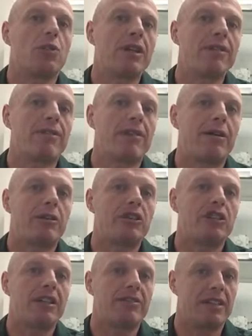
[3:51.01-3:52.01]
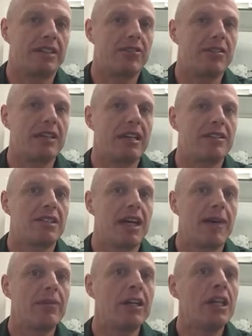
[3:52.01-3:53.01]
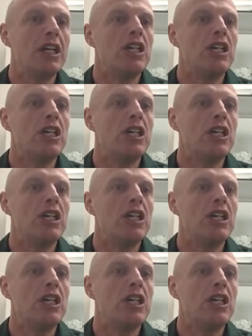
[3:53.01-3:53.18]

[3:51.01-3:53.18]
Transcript: 24-hour shift, and during that time,